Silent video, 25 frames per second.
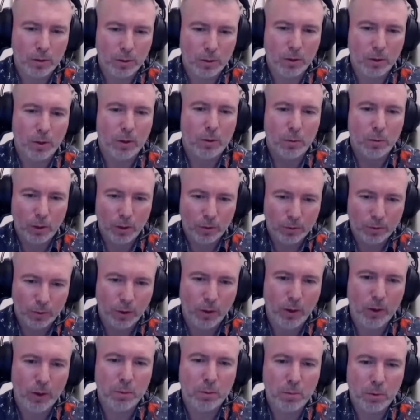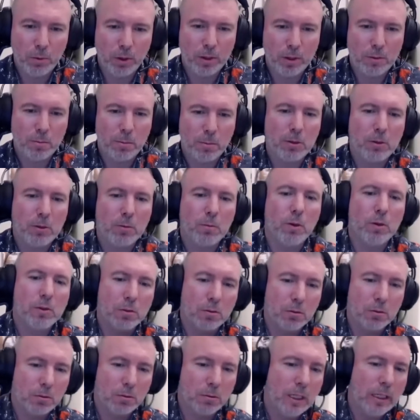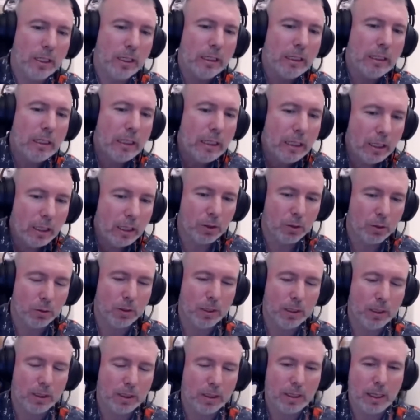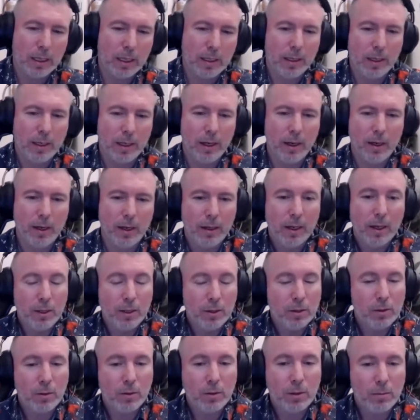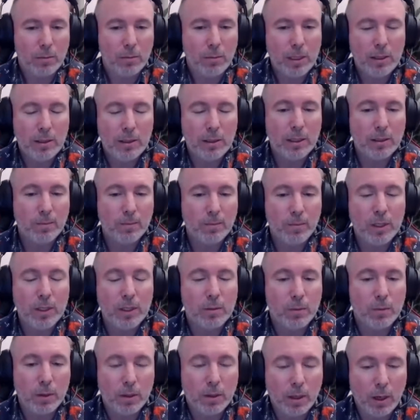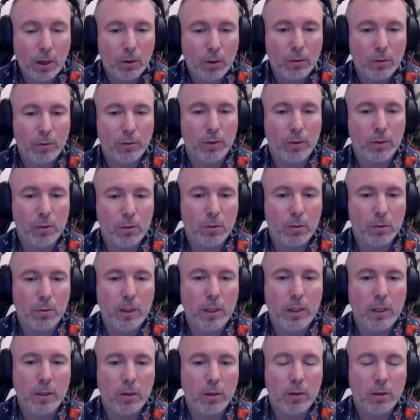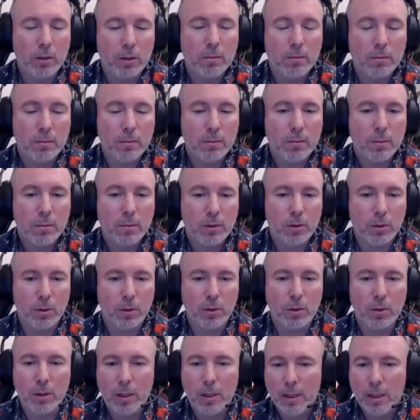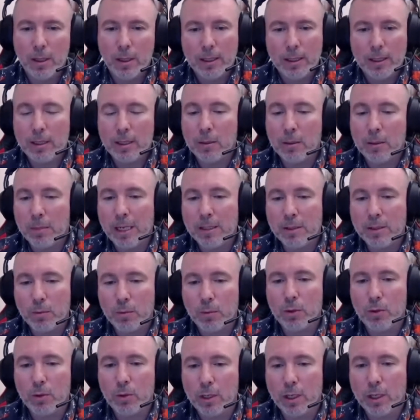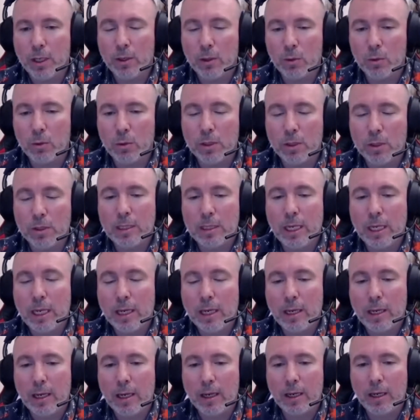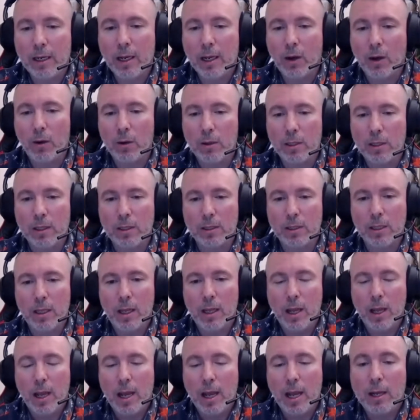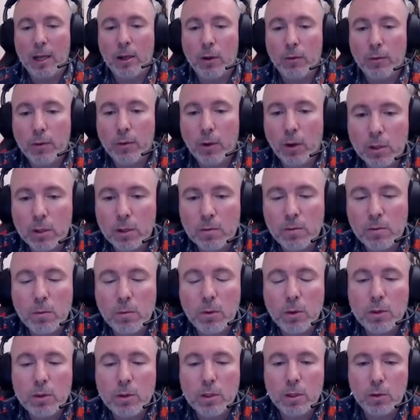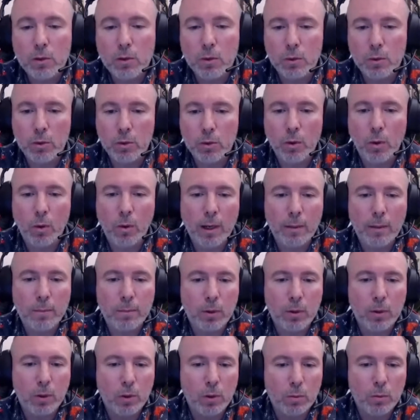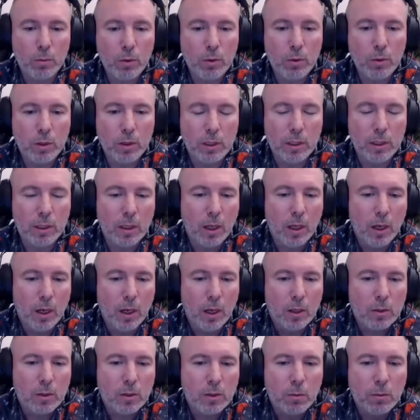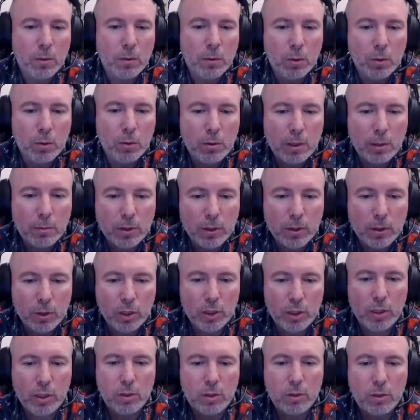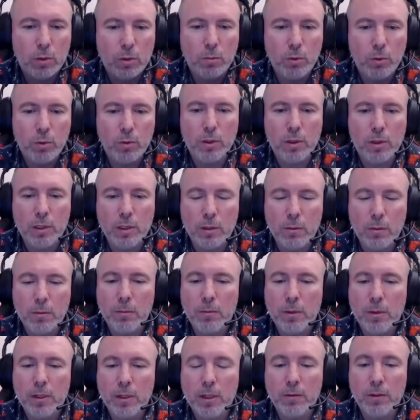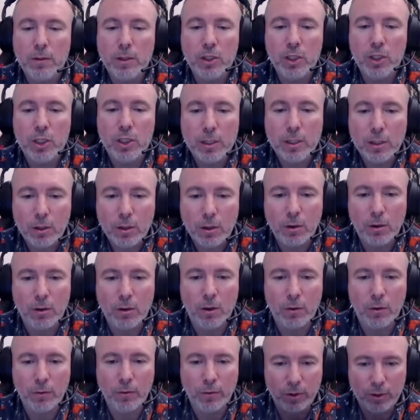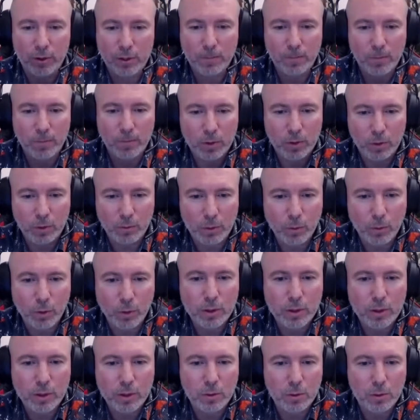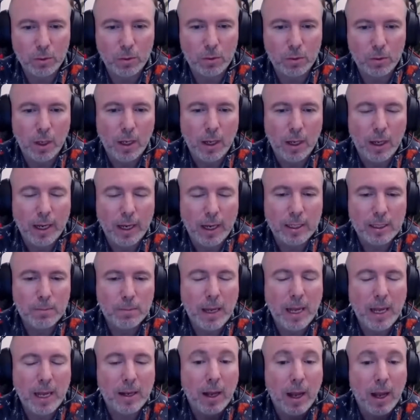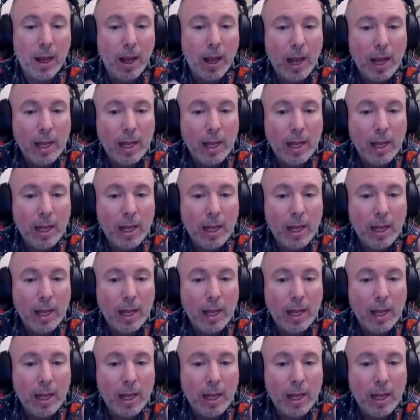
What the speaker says: You're not one of the early birds, but you was really near to it there. So that meaning this will count for you really good. So the best what you can do is taking now this. And of course, we want you to grow up the community. So we would be a shit community when we're giving shit offers. So we want you to expand.